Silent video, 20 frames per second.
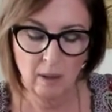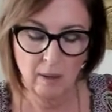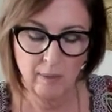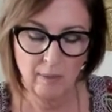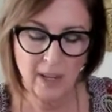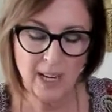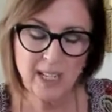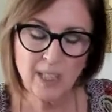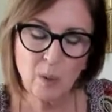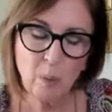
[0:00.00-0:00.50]

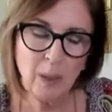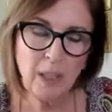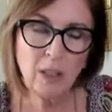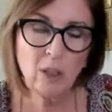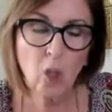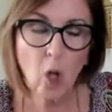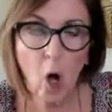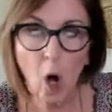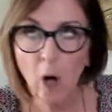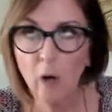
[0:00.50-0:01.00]
things we
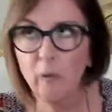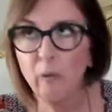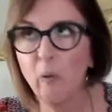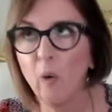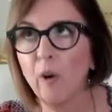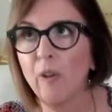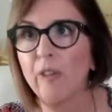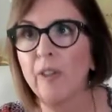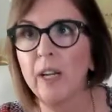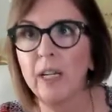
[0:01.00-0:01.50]
long
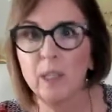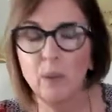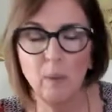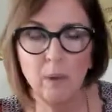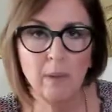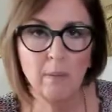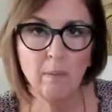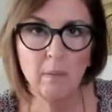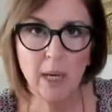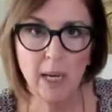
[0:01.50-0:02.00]
for, things
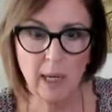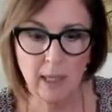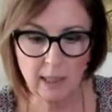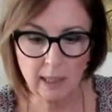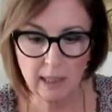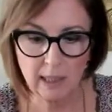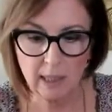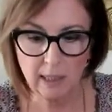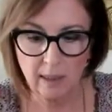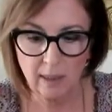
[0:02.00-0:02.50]
we
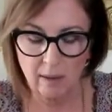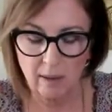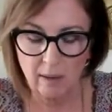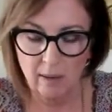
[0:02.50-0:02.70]
miss,